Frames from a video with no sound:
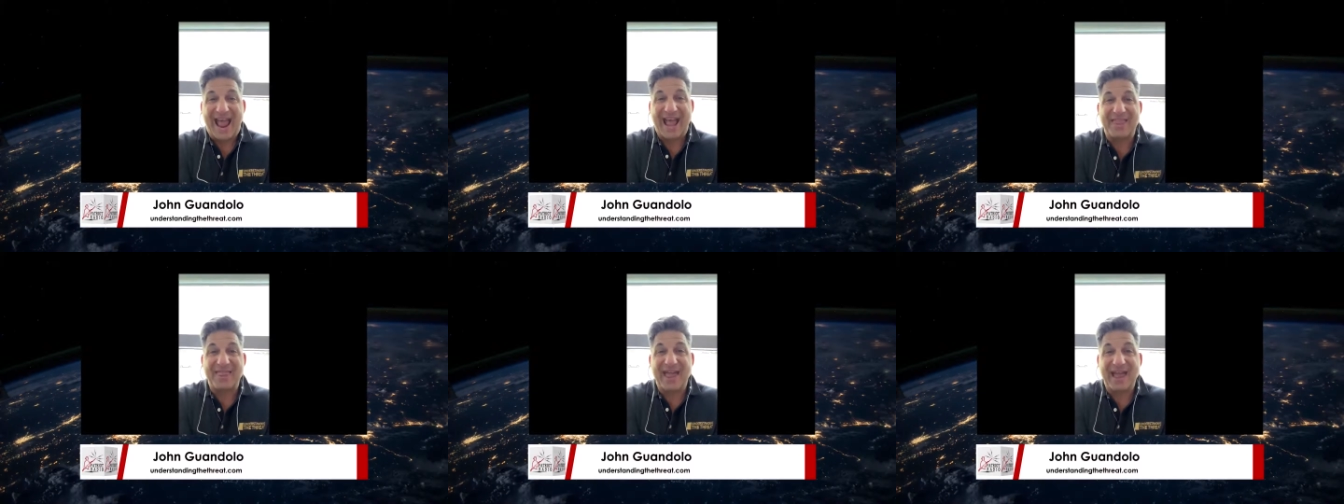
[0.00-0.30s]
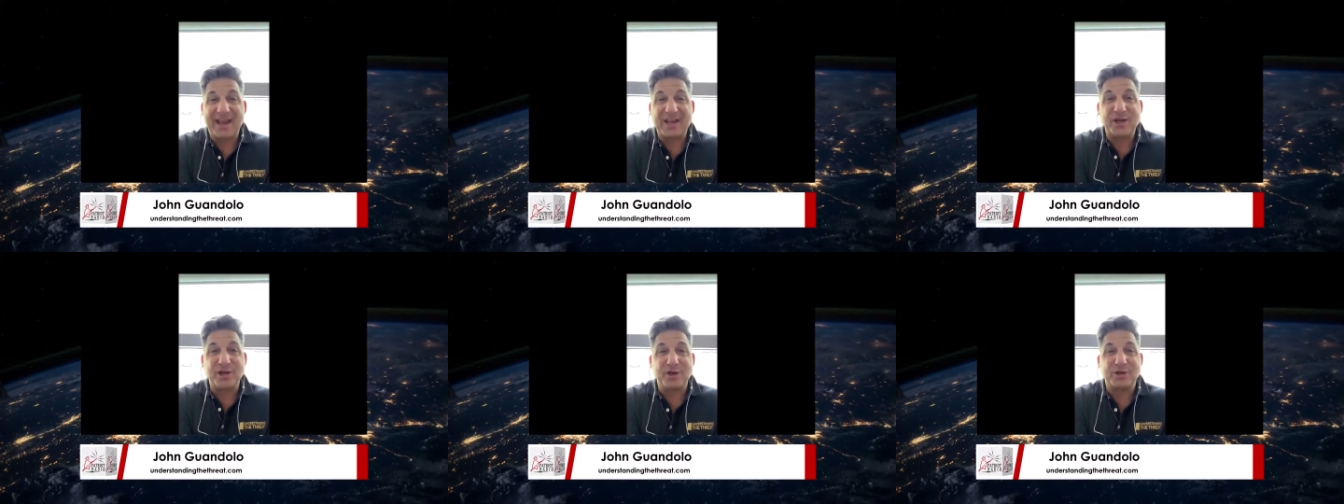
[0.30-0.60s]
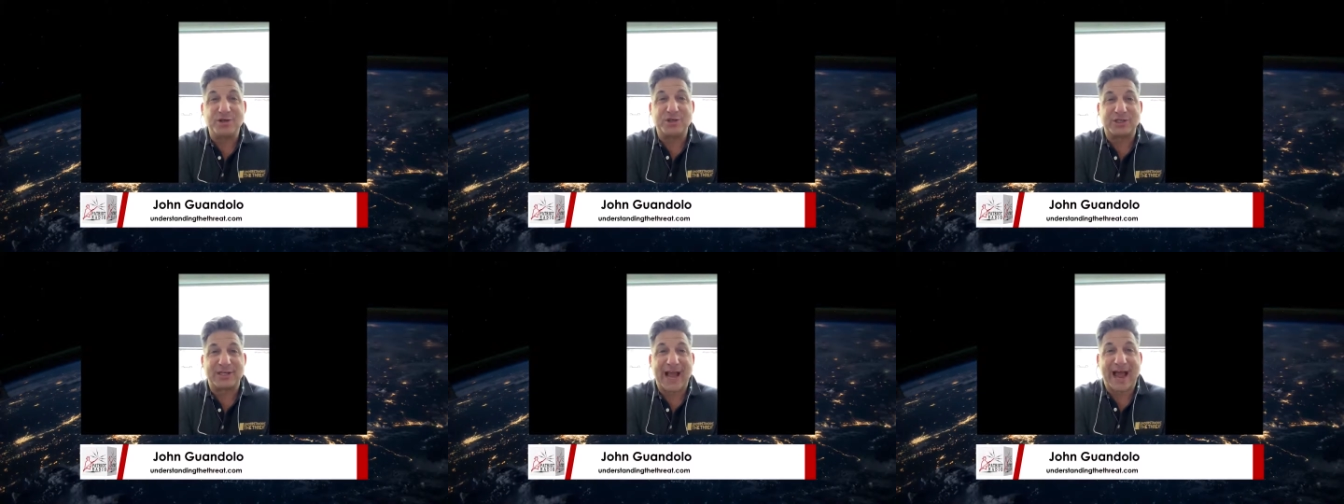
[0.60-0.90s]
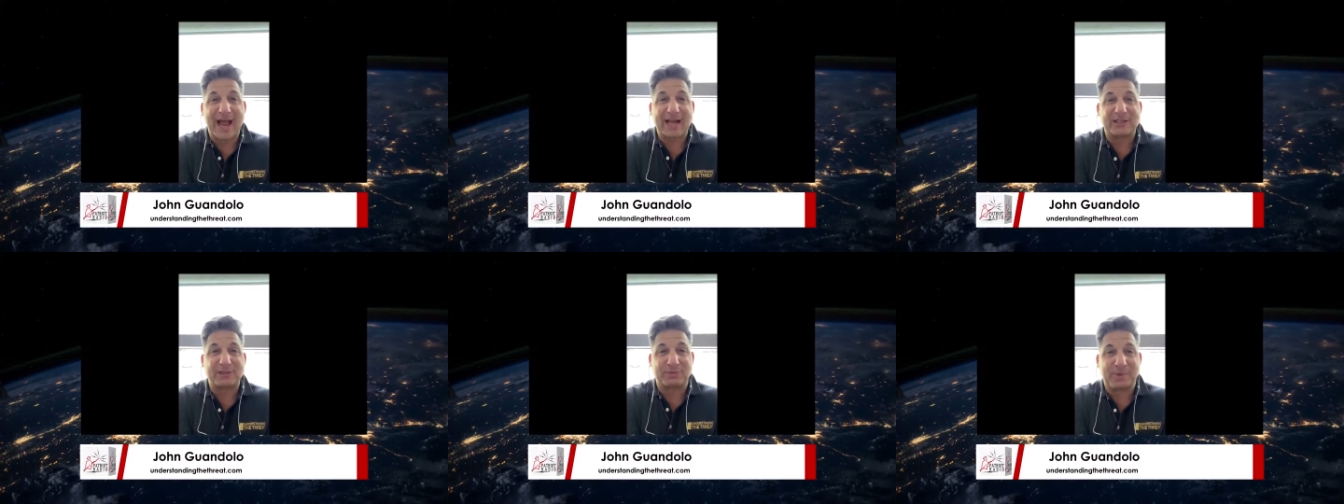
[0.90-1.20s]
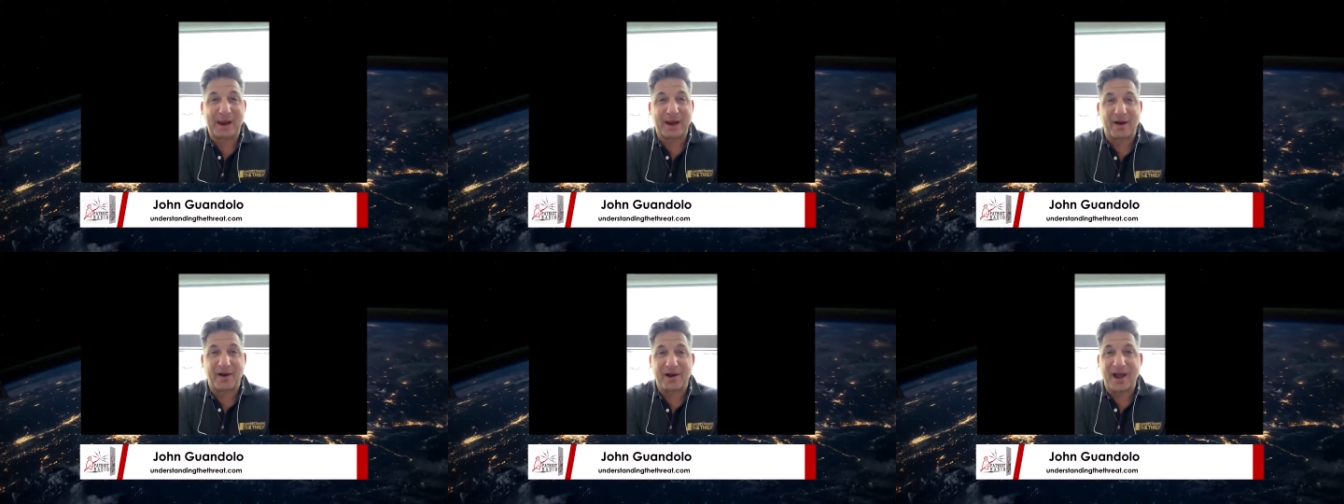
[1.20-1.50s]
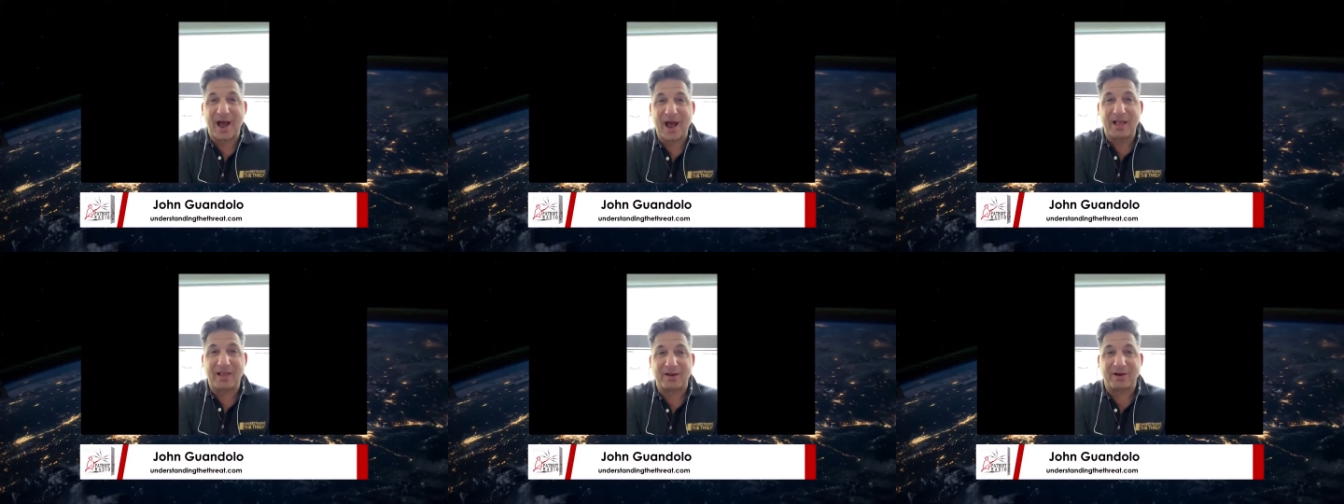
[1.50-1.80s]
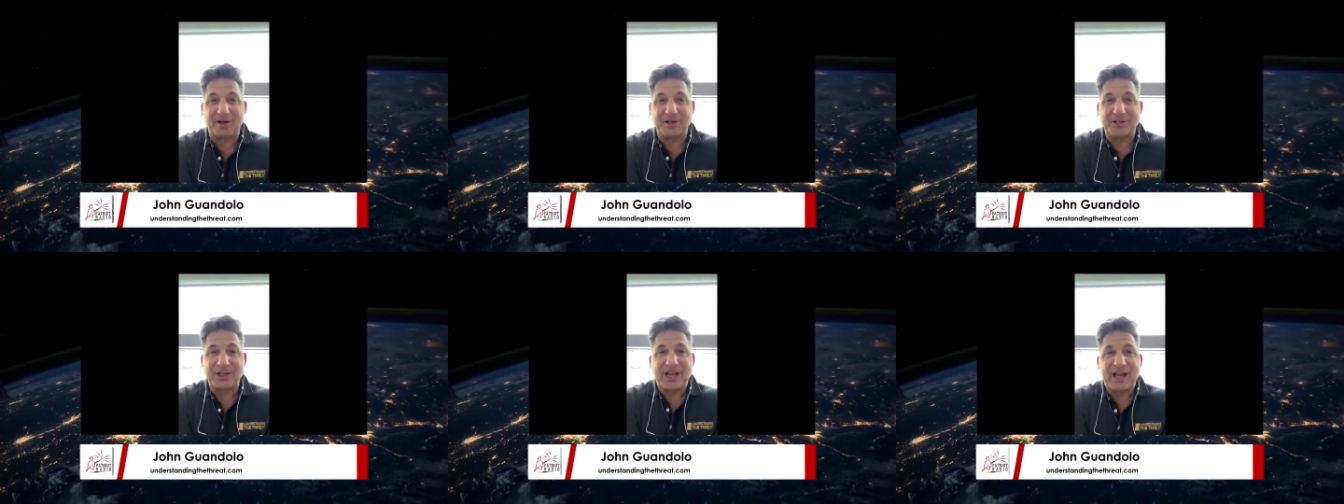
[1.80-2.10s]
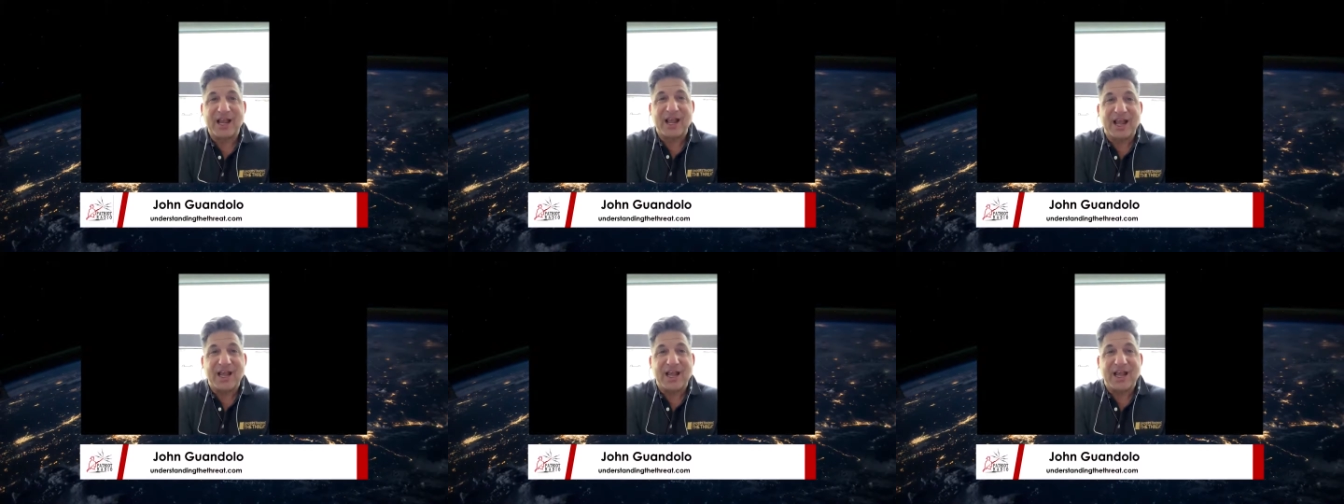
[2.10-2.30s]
and then use taxpayer dollars